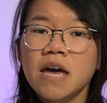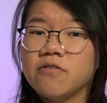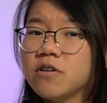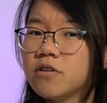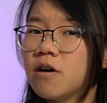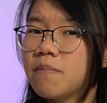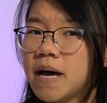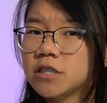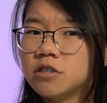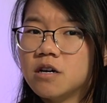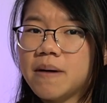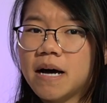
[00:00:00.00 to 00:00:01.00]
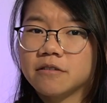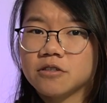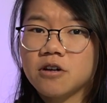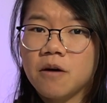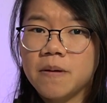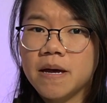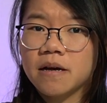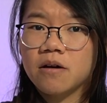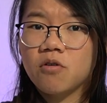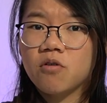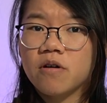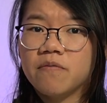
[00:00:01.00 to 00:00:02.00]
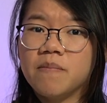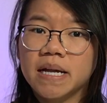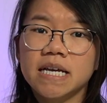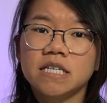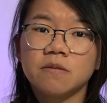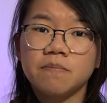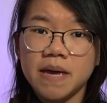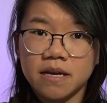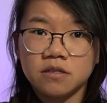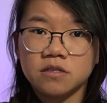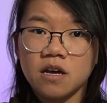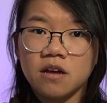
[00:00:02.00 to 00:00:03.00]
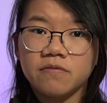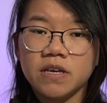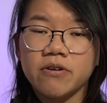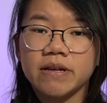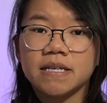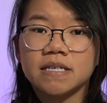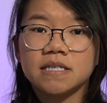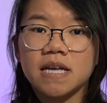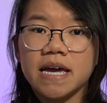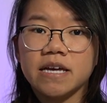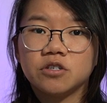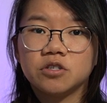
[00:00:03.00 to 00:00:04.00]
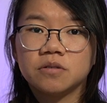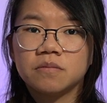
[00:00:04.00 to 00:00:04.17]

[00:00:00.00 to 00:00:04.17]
if you're not passionate about the topic, or if money is a big concern for you at this stage.